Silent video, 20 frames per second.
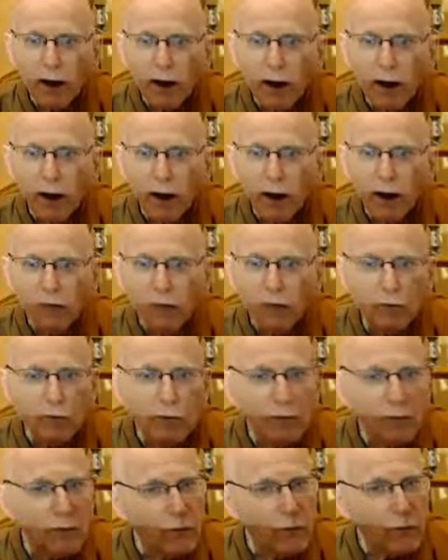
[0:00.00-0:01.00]

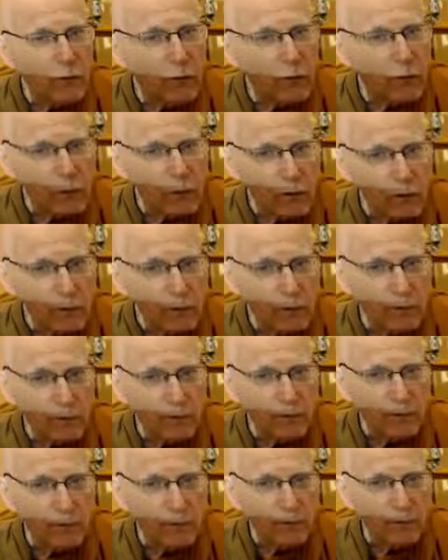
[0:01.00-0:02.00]
And of course,
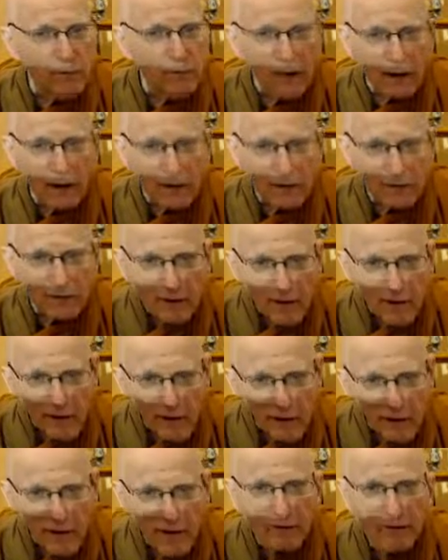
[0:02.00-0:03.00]
as
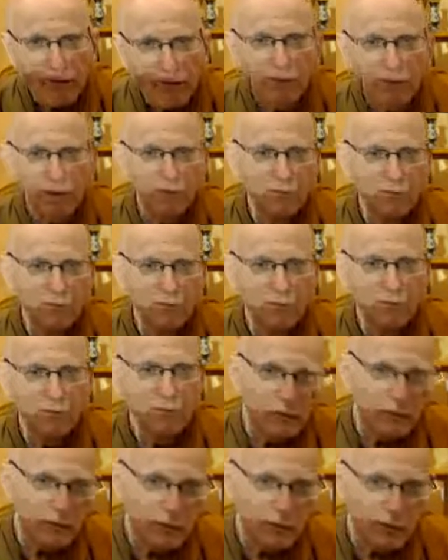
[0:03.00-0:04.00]
in every
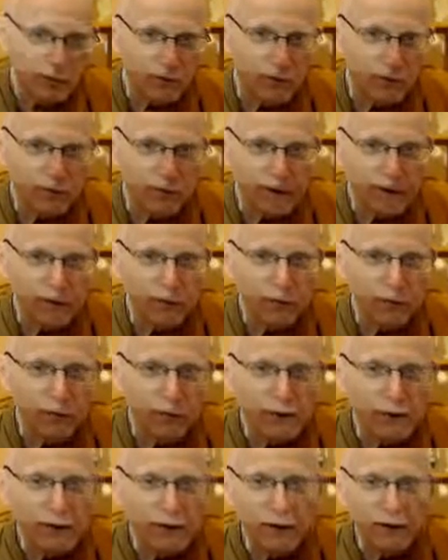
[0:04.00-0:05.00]
aspect of the Buddha's path,
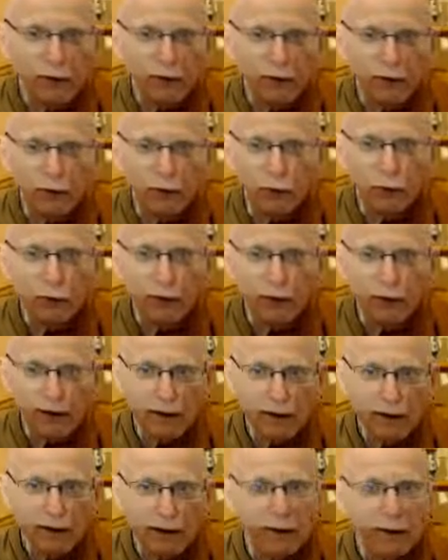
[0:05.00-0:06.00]
we need to
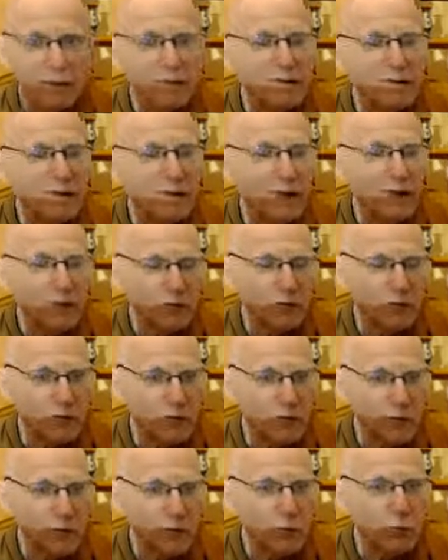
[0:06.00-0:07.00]
bring
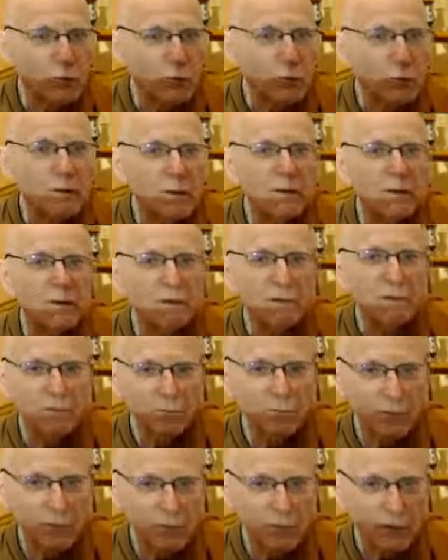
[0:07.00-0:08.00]
intelligence and
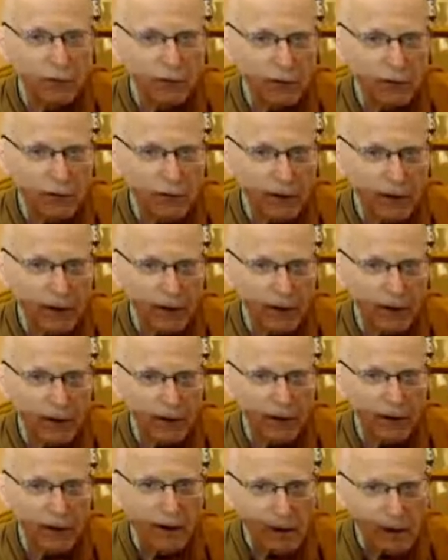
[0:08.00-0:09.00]
wisdom
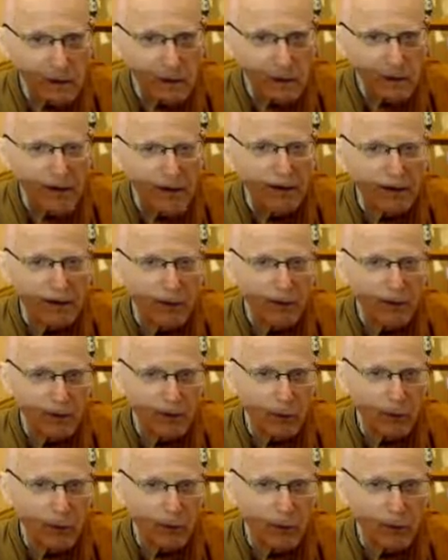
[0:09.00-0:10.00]
to have
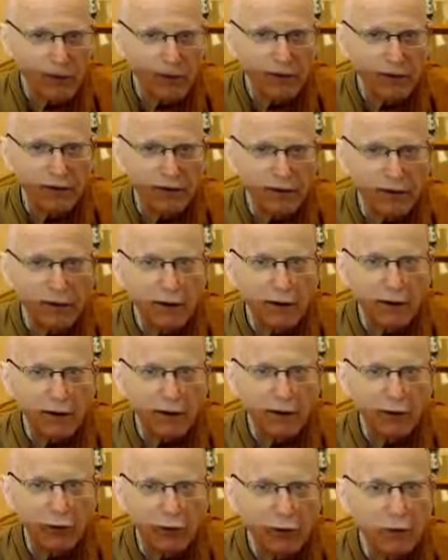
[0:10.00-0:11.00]
that quality
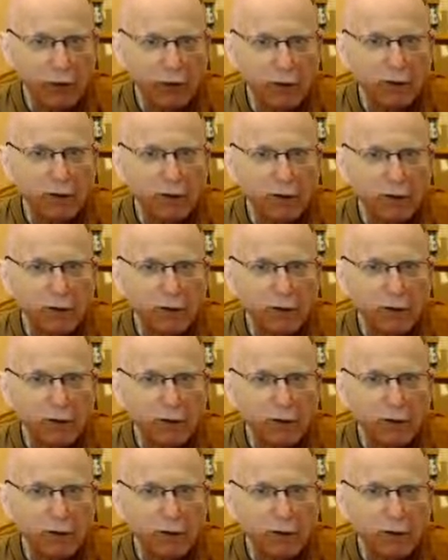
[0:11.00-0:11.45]
in order